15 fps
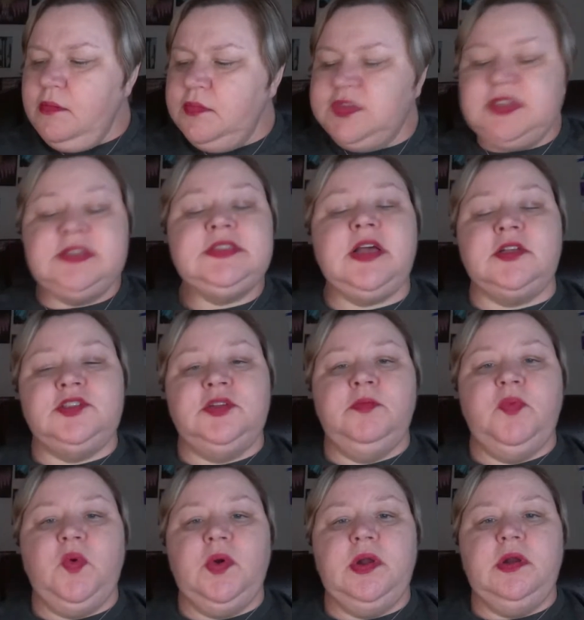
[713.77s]
discussion
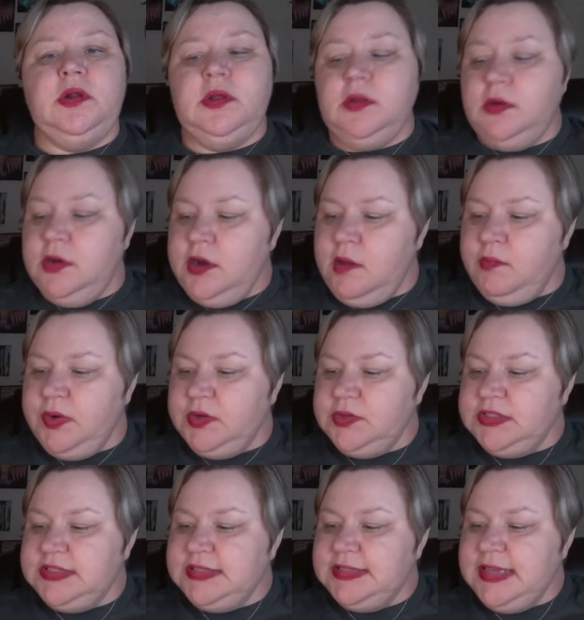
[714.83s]
board number
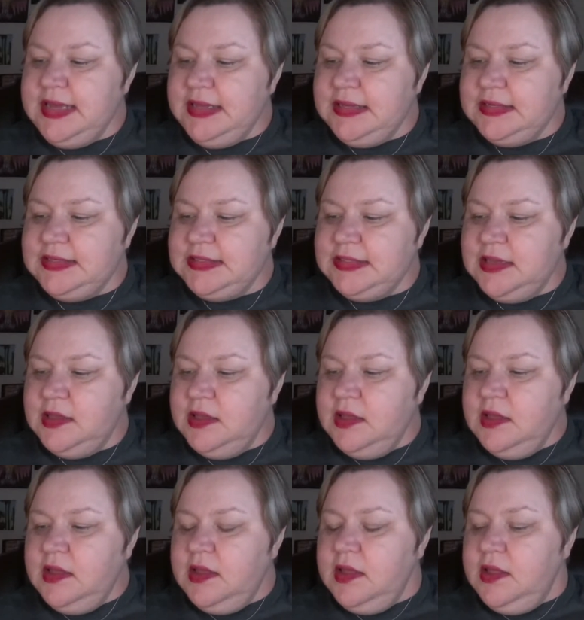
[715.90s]
6.
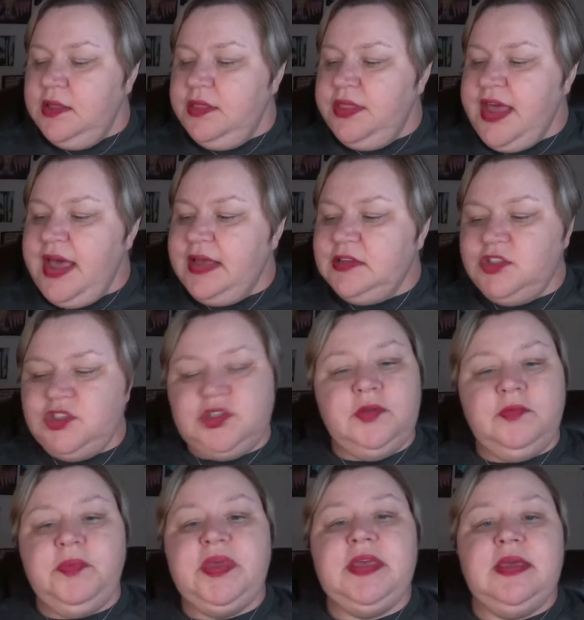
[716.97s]
That
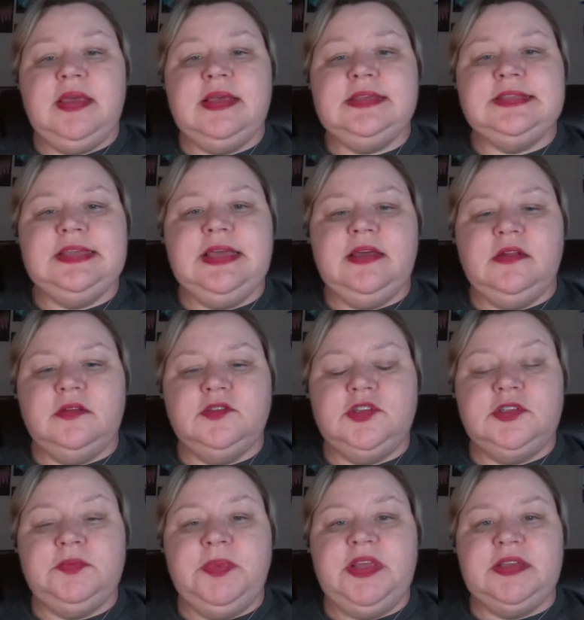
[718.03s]
should be easy. It'll
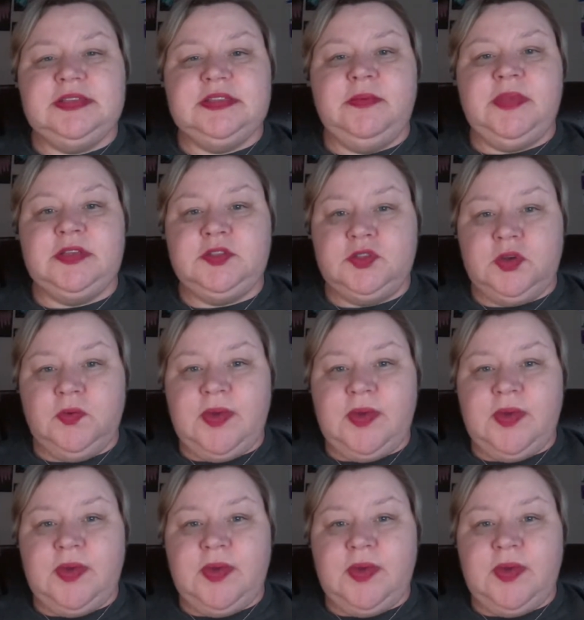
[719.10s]
just be a semester